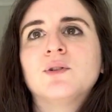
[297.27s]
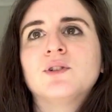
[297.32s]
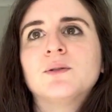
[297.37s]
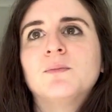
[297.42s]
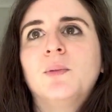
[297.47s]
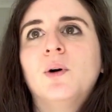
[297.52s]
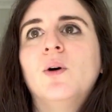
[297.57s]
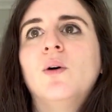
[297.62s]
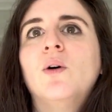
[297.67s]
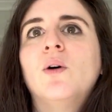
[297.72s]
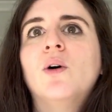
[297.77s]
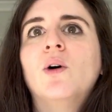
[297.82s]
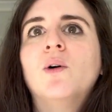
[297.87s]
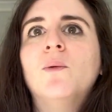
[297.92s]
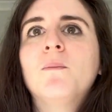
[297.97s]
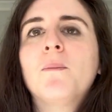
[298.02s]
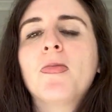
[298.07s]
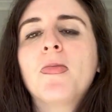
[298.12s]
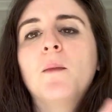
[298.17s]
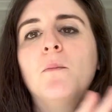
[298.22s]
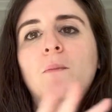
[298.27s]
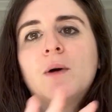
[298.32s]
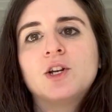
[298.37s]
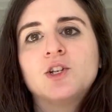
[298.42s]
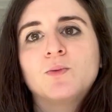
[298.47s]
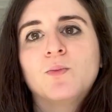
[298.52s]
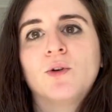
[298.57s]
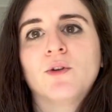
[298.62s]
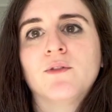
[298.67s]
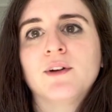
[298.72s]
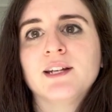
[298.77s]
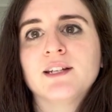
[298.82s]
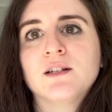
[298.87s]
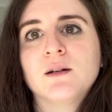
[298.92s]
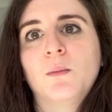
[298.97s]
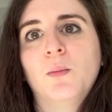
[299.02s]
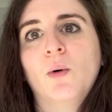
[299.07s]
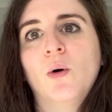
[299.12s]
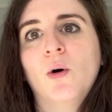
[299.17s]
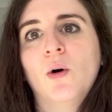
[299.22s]
to pull much more
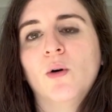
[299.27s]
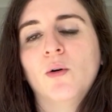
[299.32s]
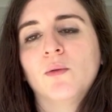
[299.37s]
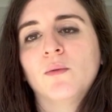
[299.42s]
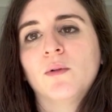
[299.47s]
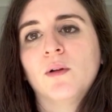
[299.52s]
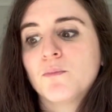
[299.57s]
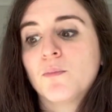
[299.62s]
reasonable